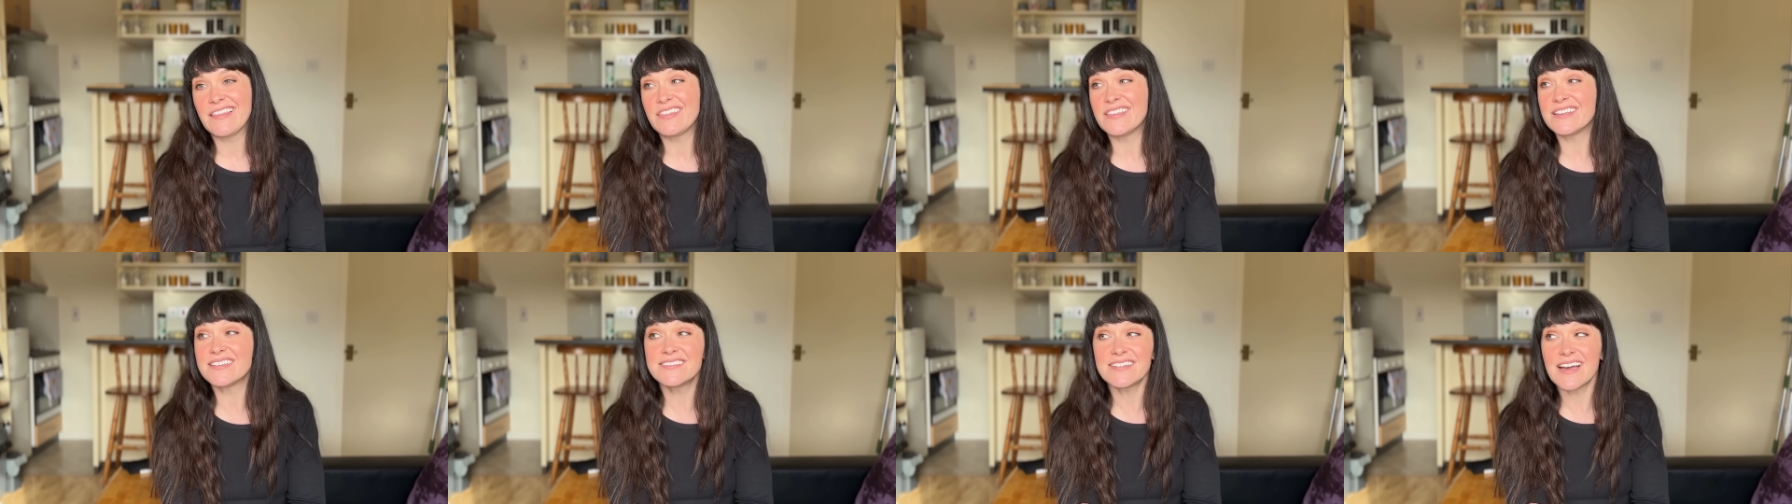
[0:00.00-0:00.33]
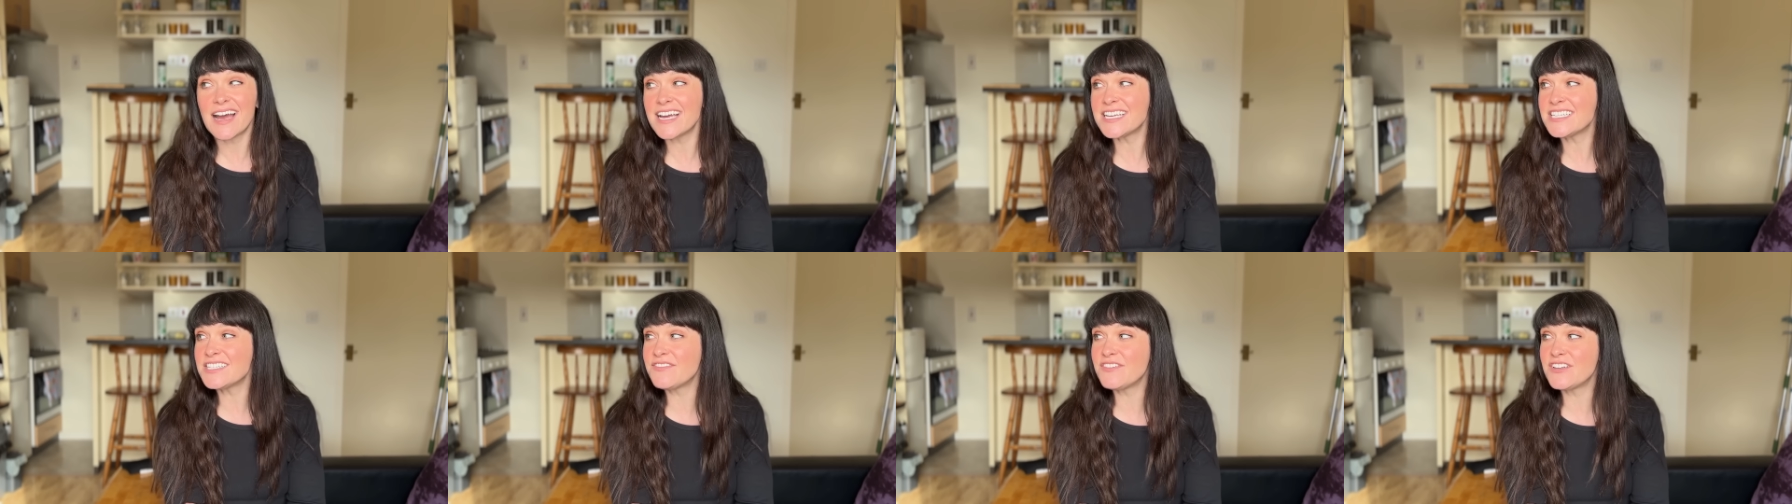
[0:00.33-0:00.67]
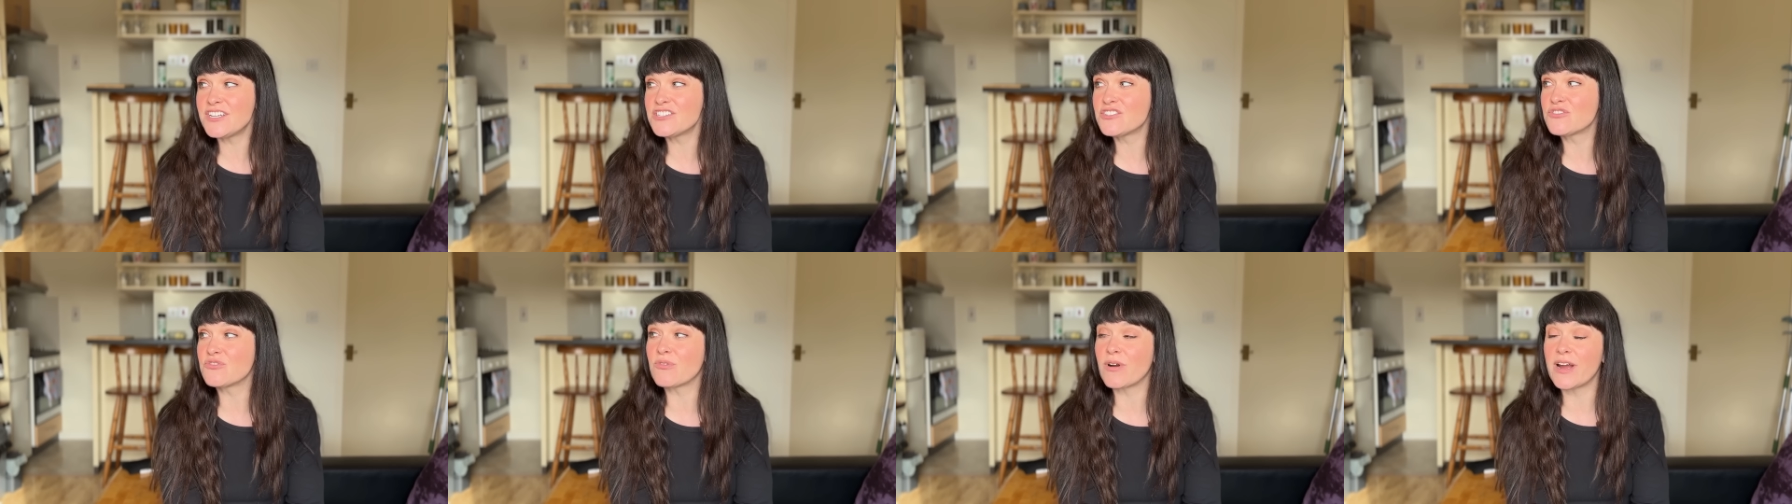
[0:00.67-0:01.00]
The size of
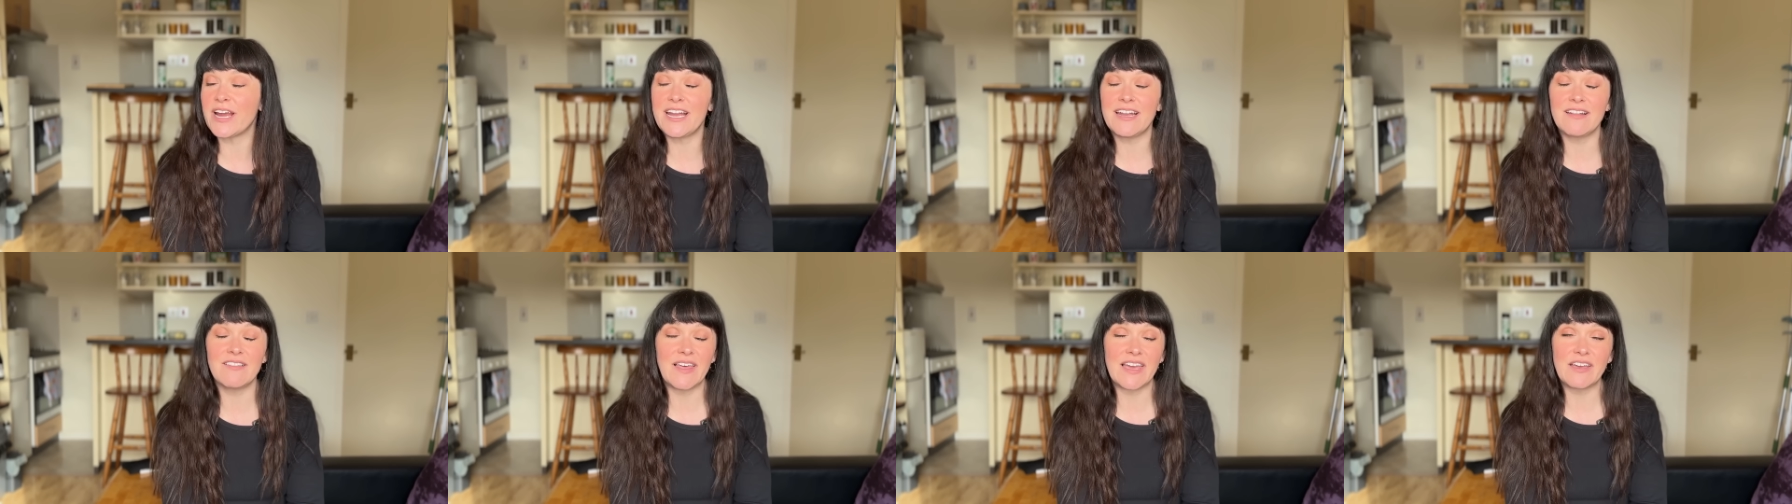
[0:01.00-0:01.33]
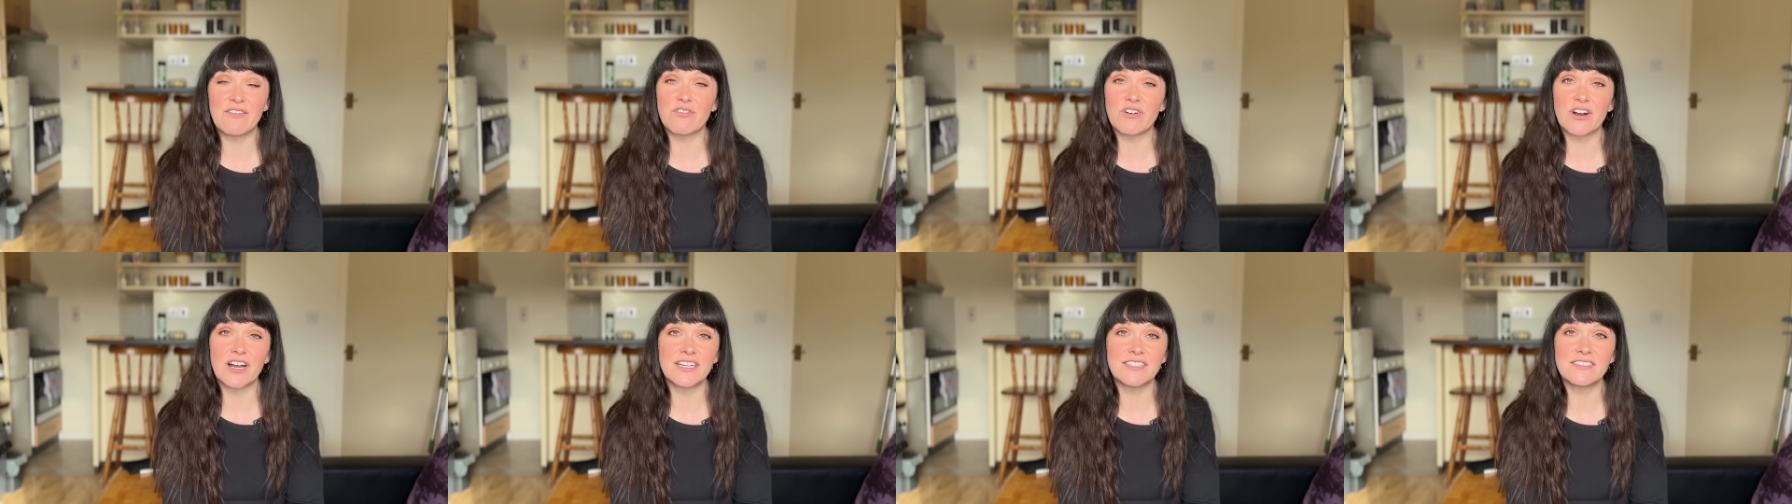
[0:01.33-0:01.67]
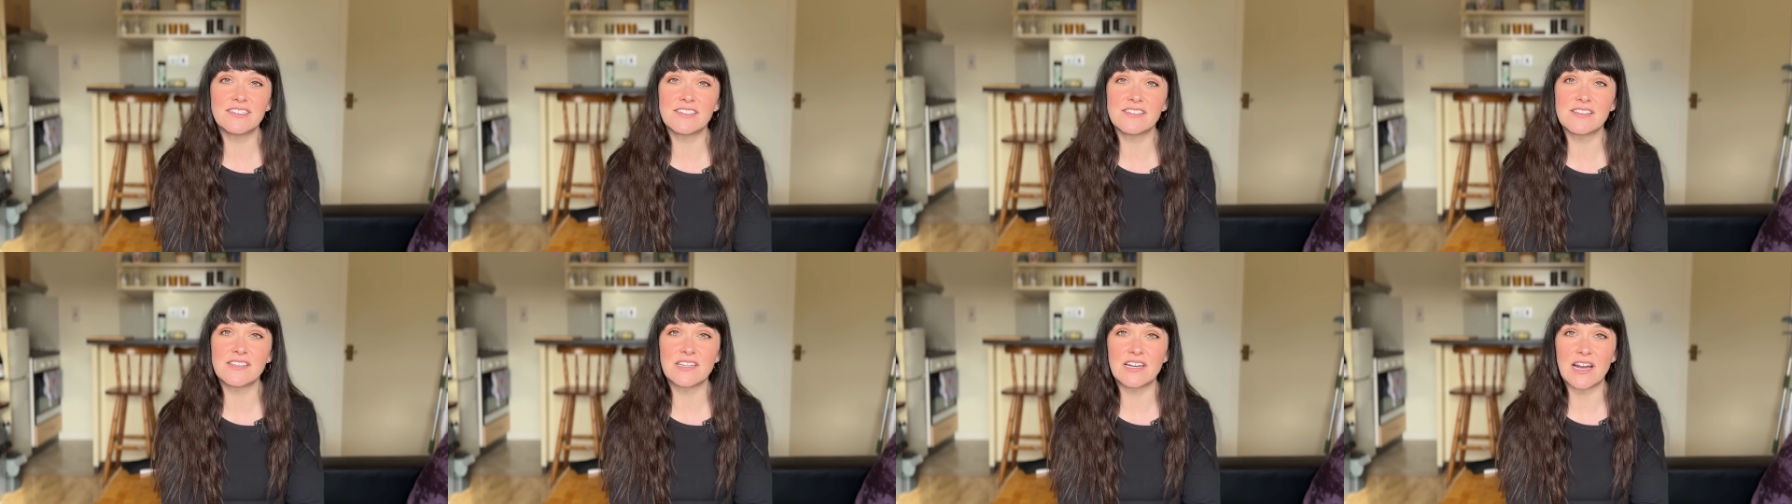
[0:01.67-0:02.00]
it is great. Like for
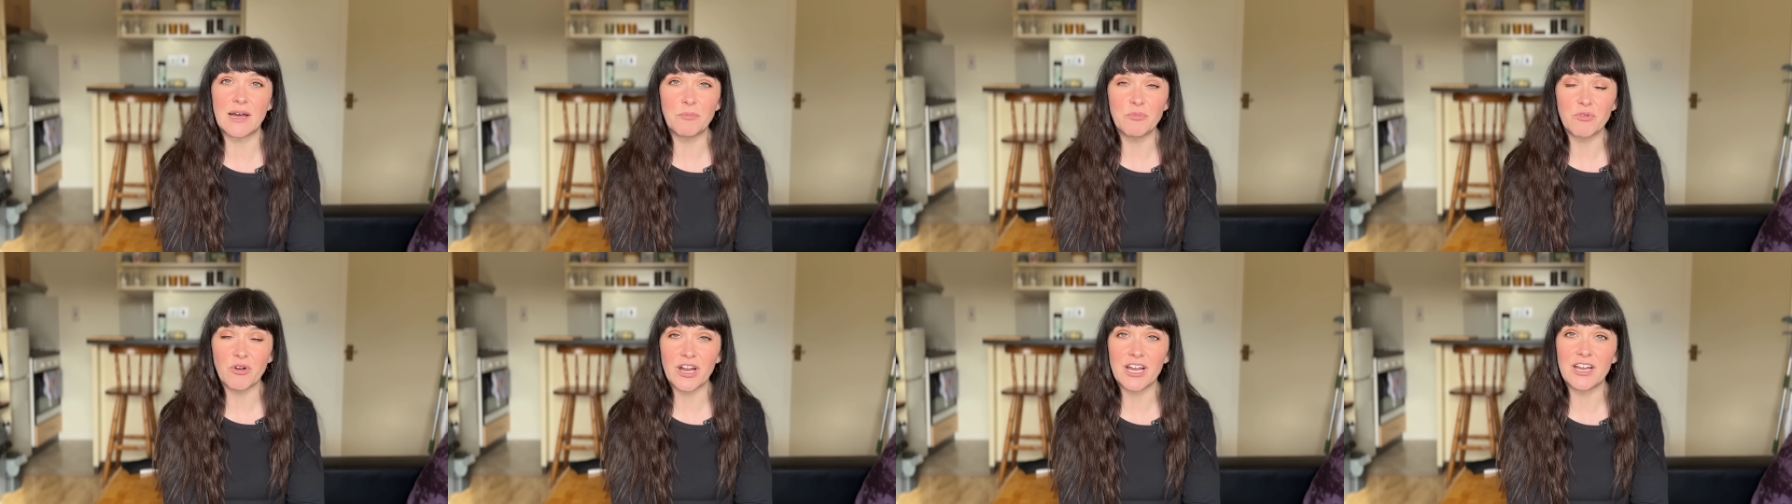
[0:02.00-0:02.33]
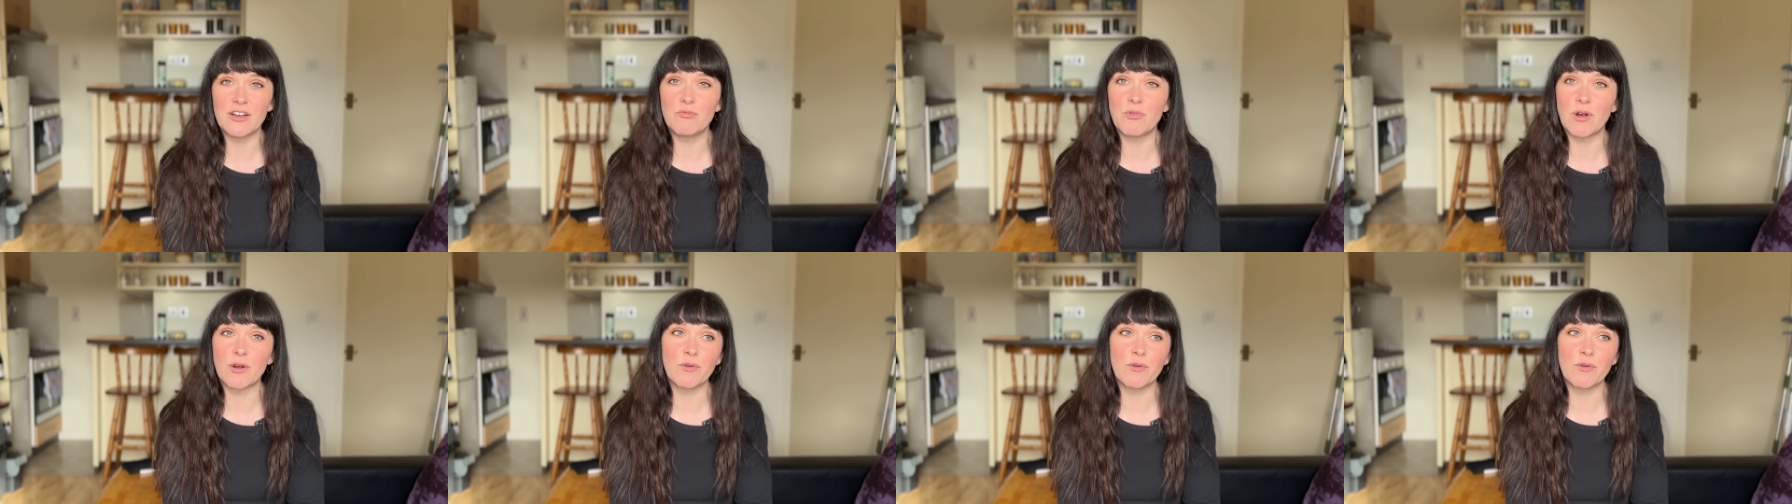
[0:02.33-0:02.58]
us, this is an upgrade.